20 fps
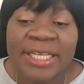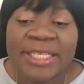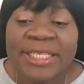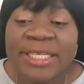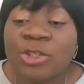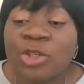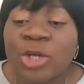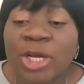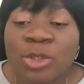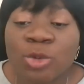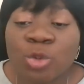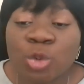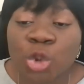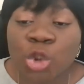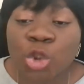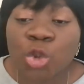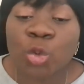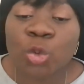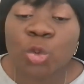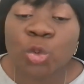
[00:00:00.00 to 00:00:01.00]
They try to
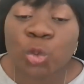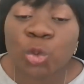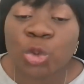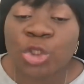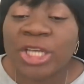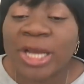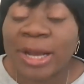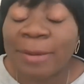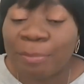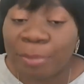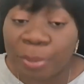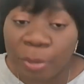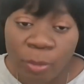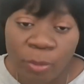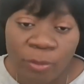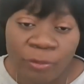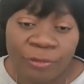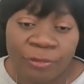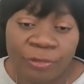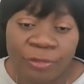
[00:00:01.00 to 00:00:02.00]
show social
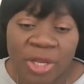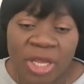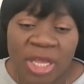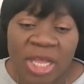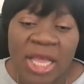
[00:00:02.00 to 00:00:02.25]
proof.